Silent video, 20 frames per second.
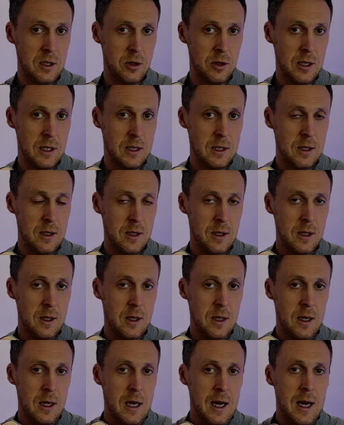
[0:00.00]
degrees.
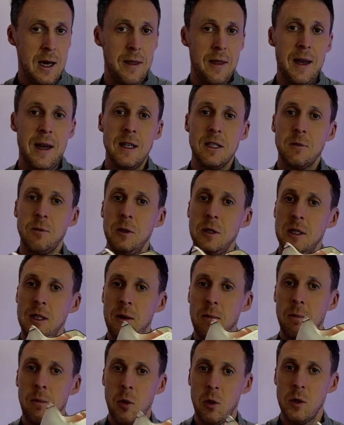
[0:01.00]
And that's pretty
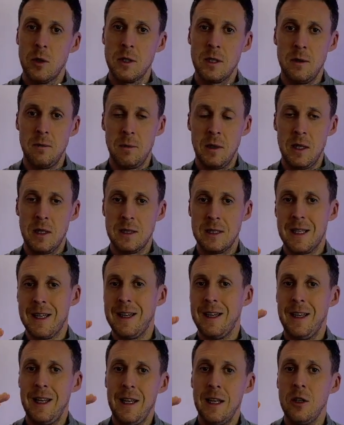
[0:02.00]
important because
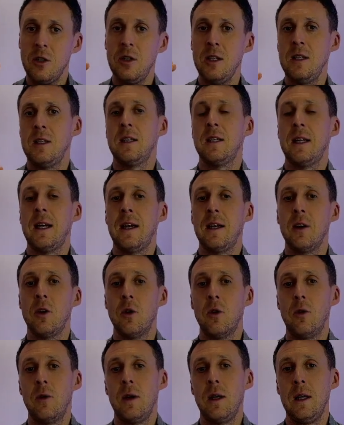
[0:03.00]
that increase in
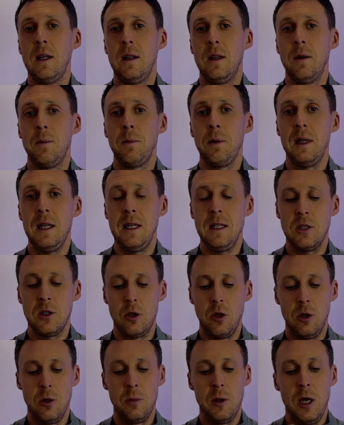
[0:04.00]
angle in the plate
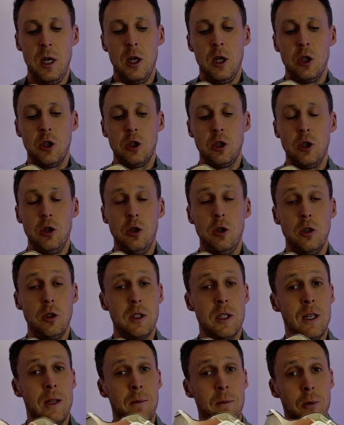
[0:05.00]
scoop
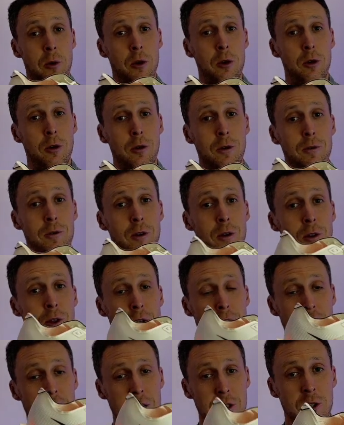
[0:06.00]
should improve the
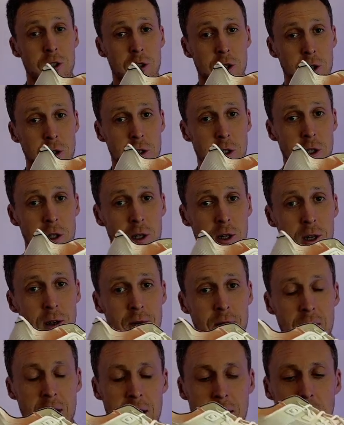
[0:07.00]
teeter-totter
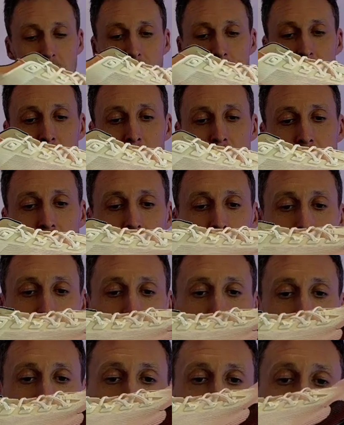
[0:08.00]
effect of the midsole.
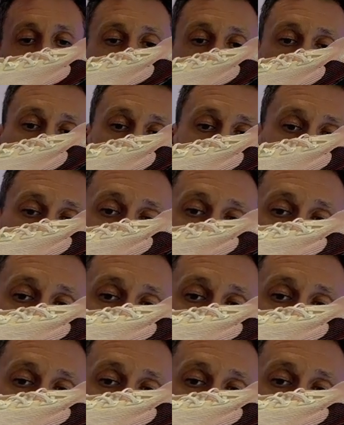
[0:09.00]
So what happens